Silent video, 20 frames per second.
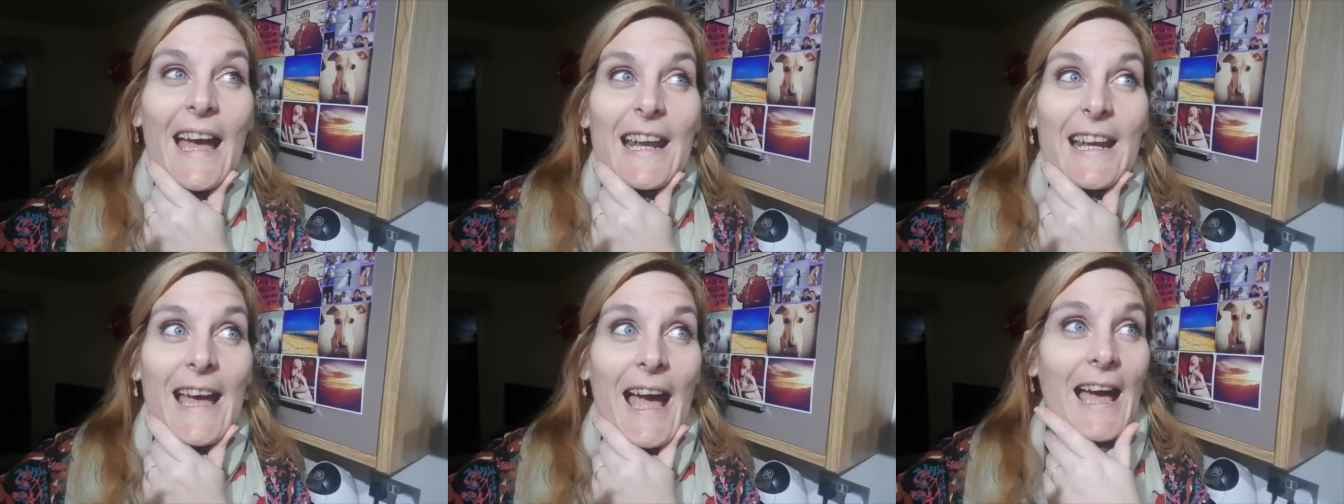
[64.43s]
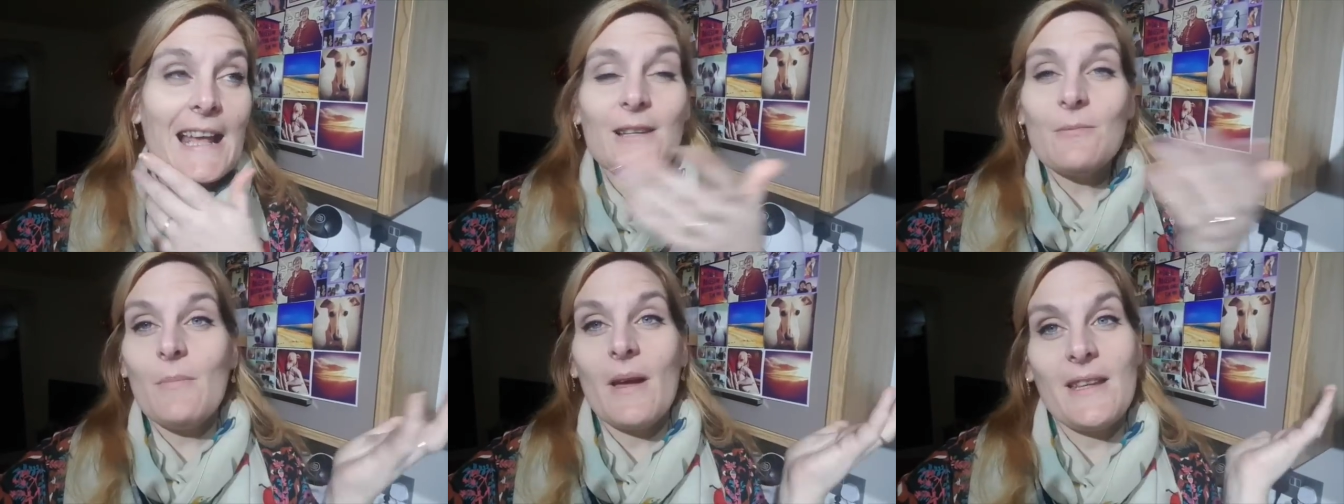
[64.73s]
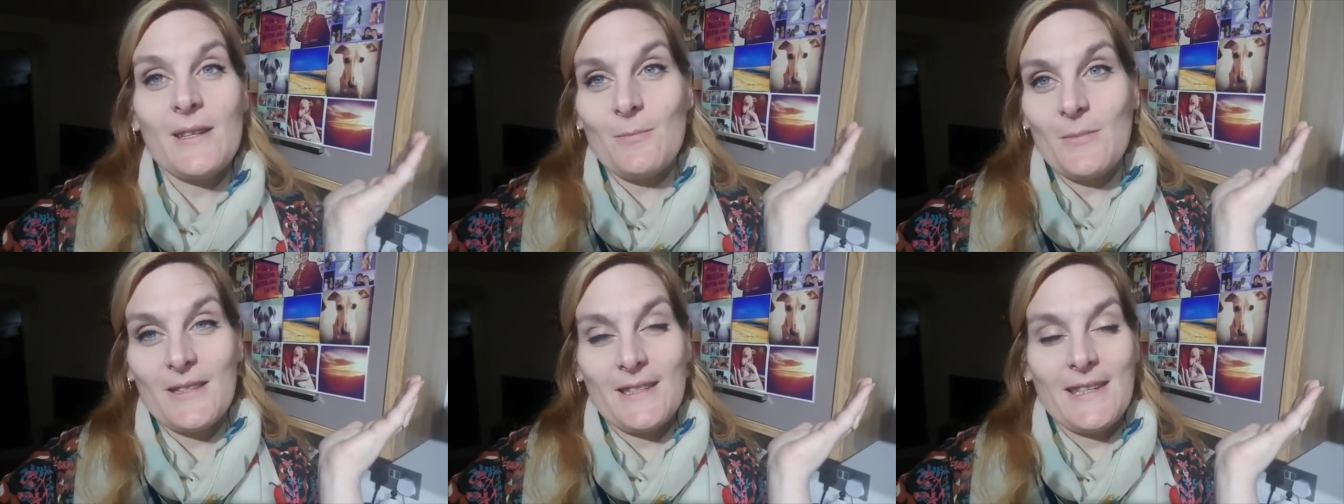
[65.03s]
and I hadn't
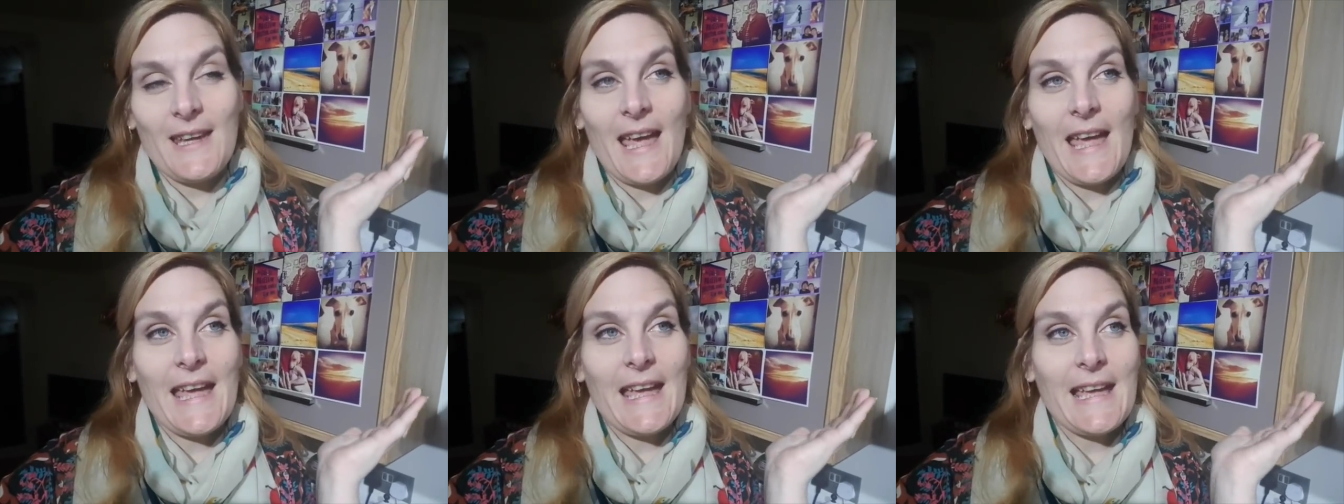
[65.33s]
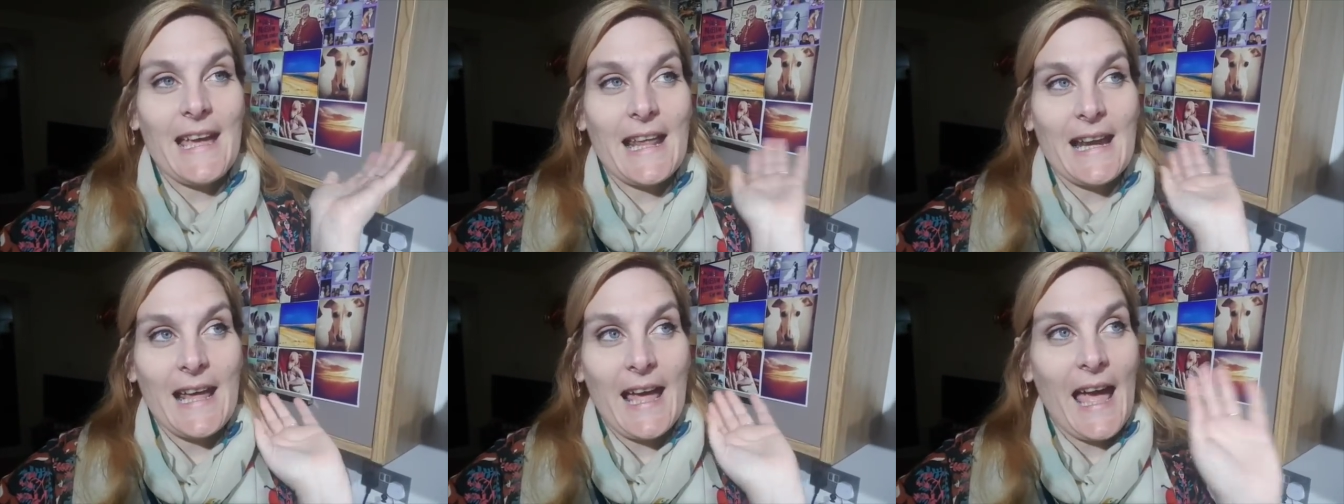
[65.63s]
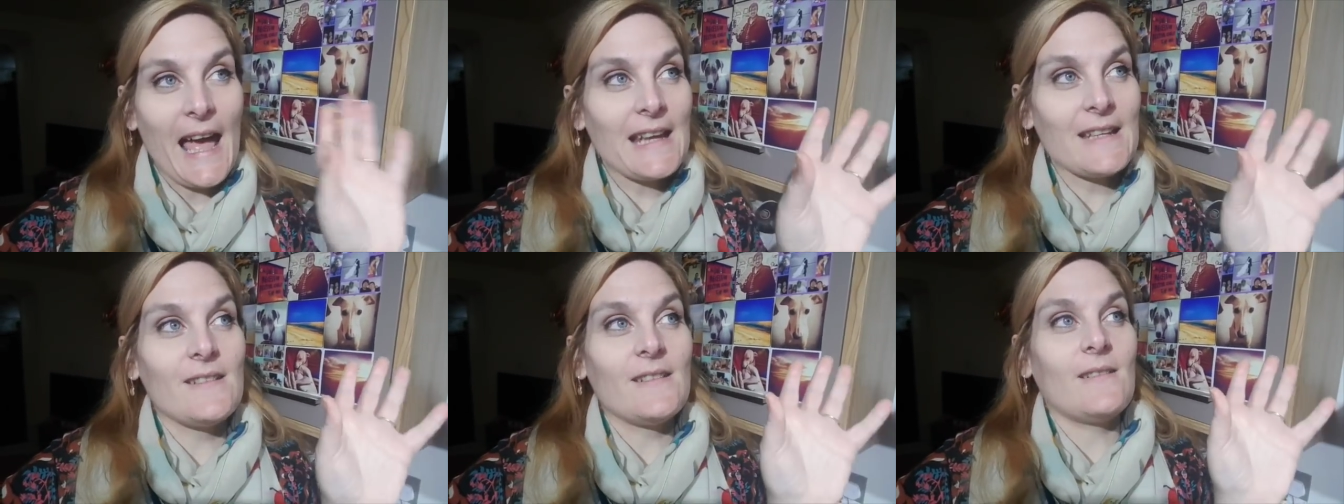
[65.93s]
made a mistake and I
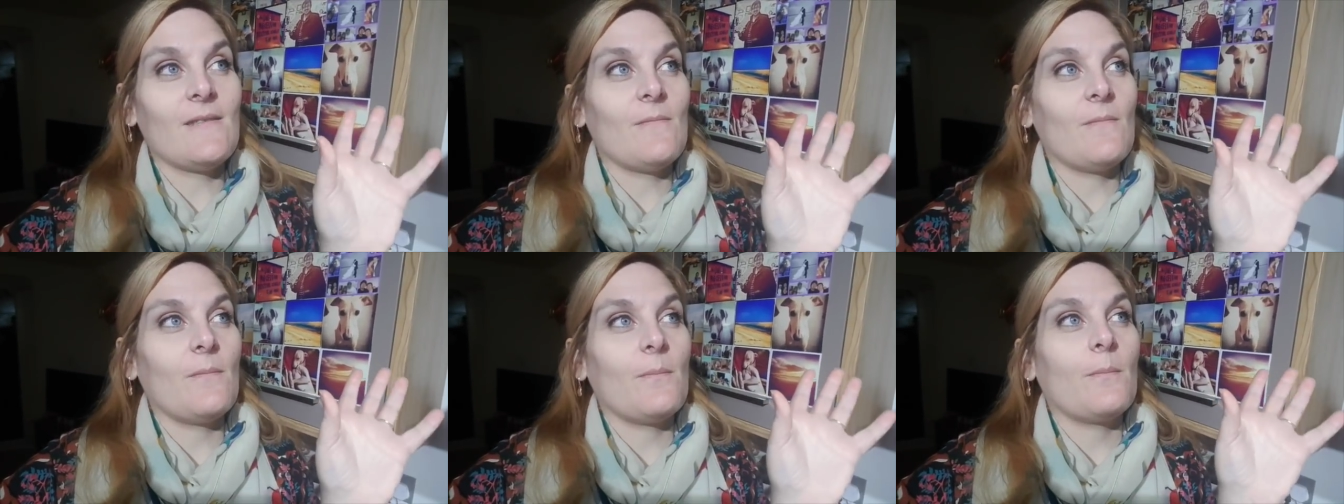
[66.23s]
hadn't